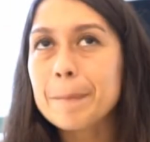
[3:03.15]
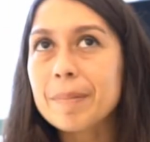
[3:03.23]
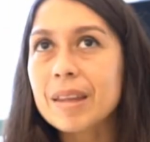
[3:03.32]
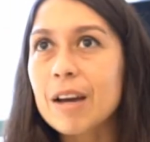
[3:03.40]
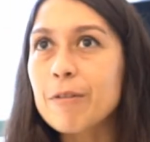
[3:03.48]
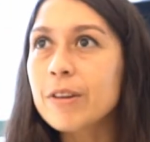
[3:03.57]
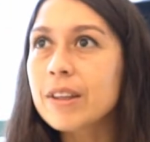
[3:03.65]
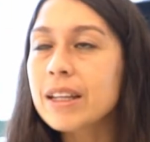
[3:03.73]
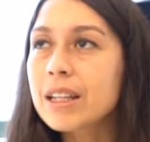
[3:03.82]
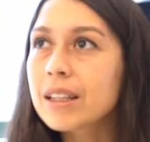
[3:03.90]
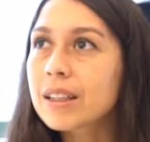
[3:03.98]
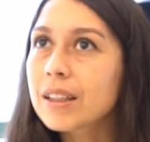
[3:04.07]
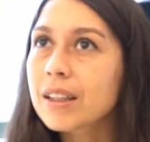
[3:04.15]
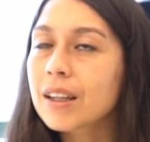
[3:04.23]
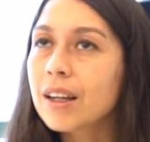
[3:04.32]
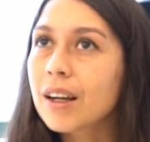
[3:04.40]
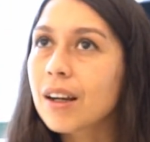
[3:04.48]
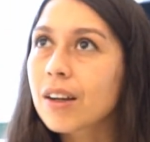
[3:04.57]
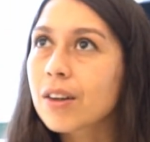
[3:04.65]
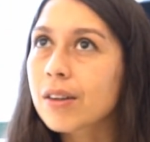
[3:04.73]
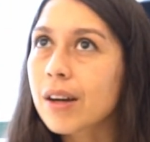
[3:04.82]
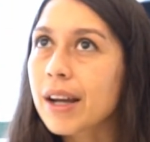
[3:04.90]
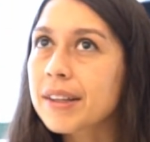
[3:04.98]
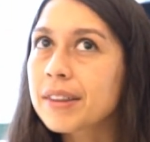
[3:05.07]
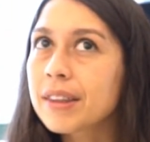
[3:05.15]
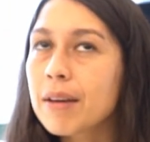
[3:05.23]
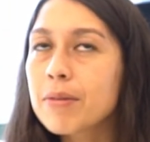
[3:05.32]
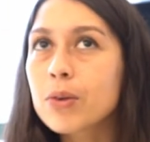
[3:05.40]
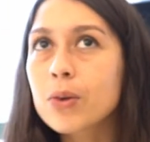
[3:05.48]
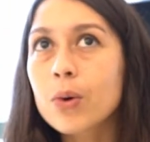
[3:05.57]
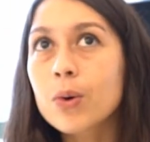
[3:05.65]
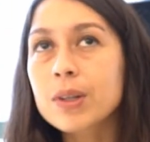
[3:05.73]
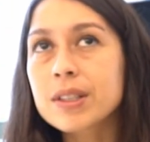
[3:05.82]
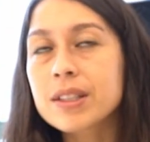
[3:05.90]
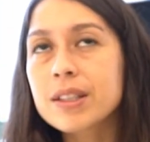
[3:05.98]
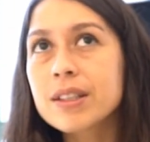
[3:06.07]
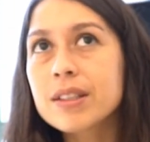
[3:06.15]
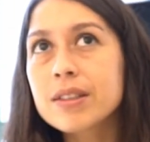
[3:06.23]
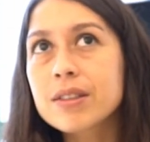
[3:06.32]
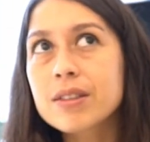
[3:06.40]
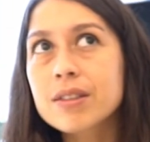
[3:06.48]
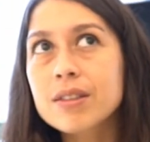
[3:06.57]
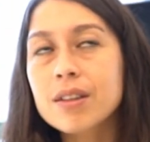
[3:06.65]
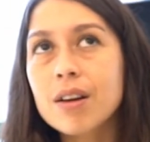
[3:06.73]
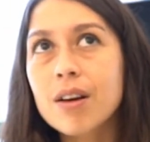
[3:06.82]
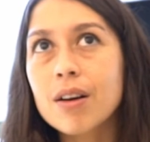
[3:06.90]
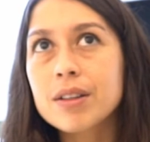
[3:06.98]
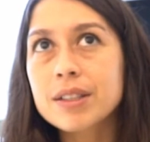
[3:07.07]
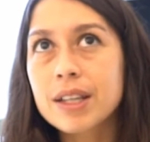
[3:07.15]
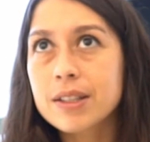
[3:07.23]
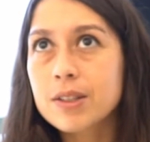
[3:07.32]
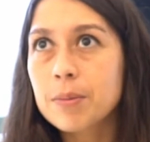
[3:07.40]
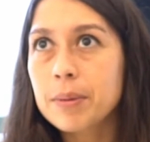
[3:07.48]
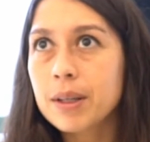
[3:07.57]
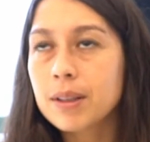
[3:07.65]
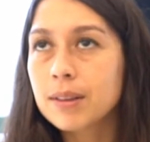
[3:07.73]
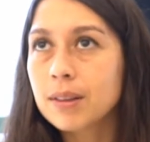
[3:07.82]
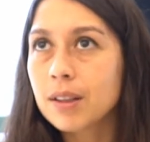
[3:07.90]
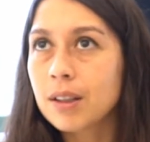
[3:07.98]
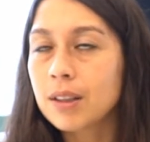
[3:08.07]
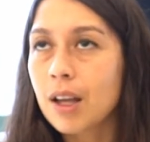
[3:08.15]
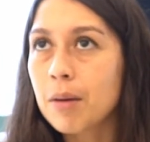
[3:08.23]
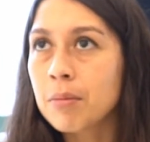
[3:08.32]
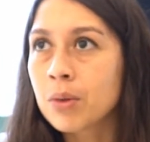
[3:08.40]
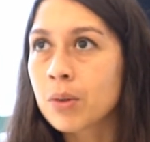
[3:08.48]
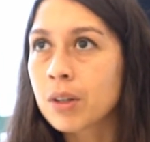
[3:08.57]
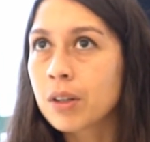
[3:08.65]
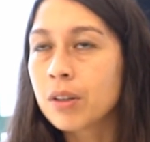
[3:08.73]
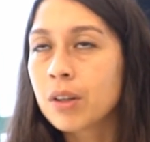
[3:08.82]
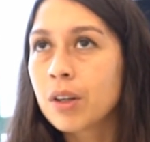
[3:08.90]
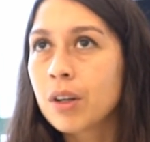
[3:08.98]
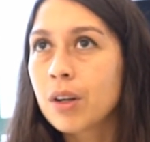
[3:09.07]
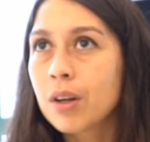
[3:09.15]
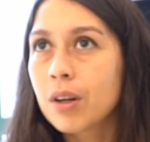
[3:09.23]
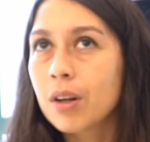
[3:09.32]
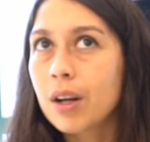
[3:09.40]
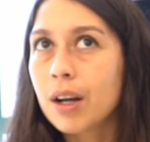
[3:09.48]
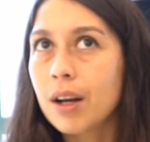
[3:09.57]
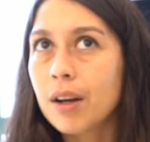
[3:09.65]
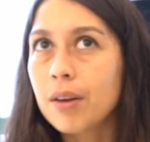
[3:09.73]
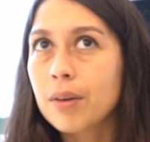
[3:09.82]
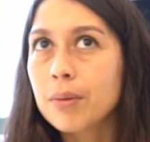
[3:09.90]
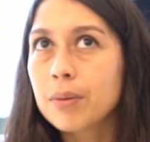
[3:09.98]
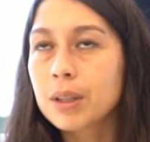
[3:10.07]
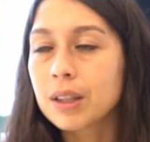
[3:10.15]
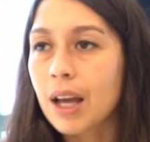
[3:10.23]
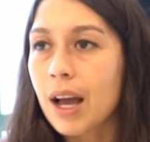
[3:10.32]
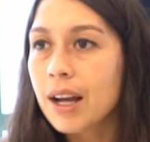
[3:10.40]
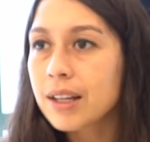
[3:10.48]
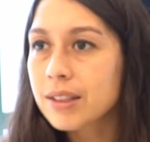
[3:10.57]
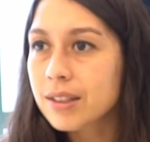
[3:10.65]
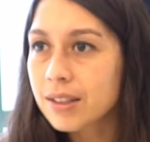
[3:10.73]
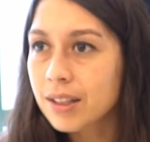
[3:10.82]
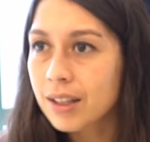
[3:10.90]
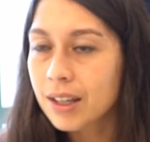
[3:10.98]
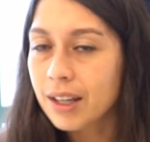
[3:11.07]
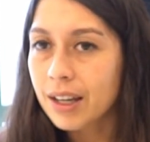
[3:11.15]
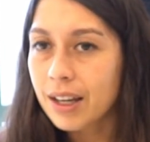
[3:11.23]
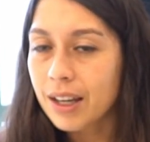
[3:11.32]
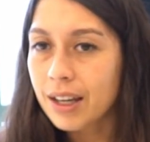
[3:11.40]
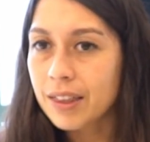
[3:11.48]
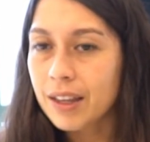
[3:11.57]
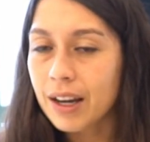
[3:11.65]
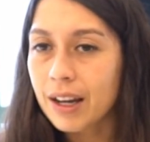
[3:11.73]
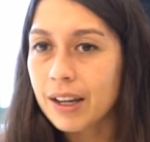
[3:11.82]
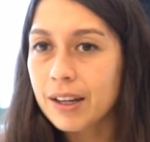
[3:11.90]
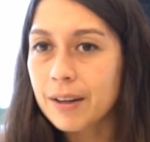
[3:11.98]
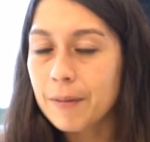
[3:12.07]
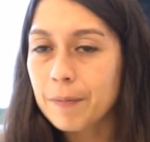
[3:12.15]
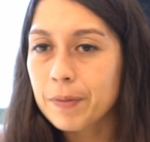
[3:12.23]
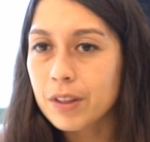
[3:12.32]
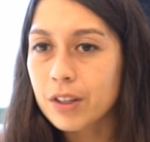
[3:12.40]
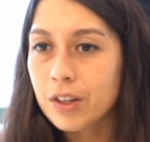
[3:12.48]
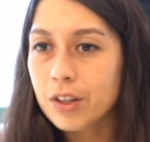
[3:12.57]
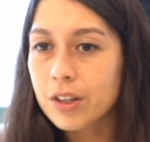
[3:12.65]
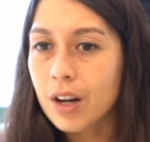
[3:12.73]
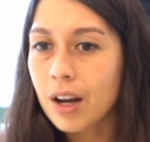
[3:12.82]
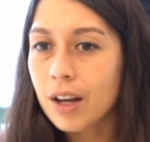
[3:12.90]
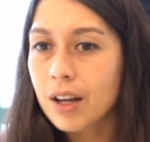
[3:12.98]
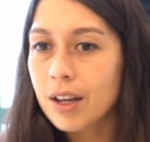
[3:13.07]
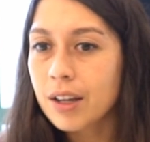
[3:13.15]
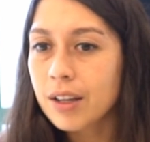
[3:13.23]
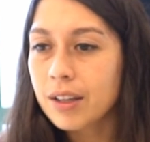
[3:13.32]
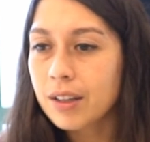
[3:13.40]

I feel like grad level courses tend to be a lot more relaxed, in that you're not